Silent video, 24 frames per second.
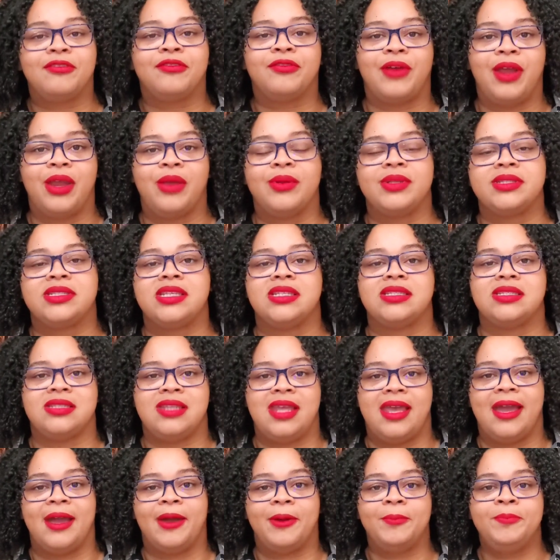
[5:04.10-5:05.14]
of fragrances
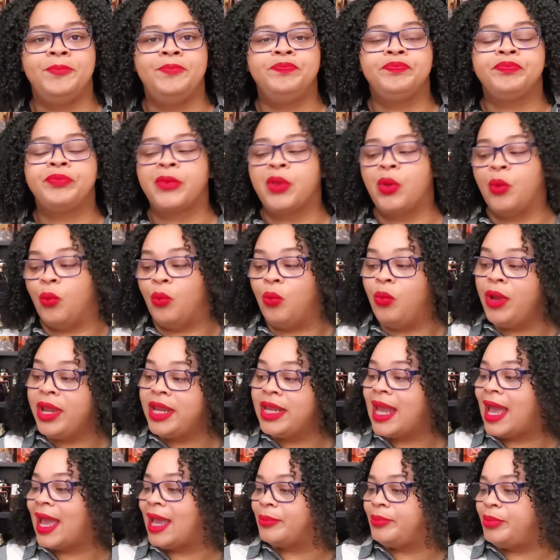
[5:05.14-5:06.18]
now
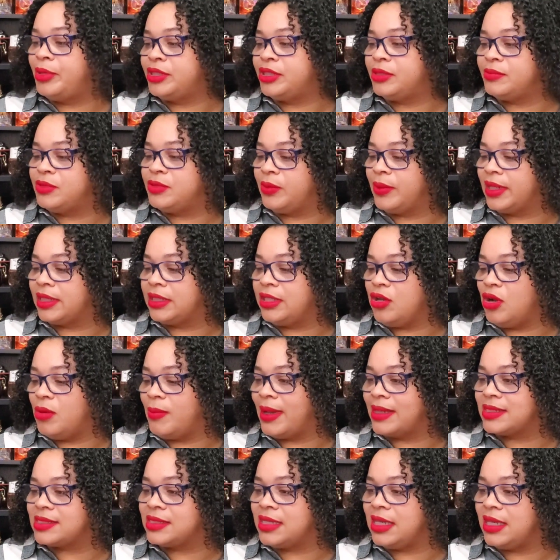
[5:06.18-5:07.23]
when I put them directly on
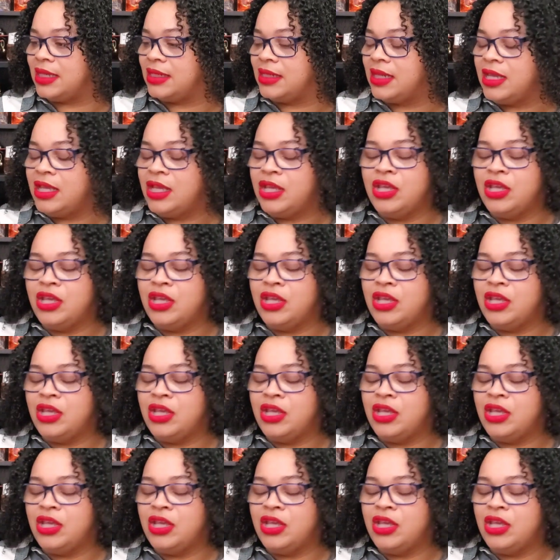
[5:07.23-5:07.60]
my skin.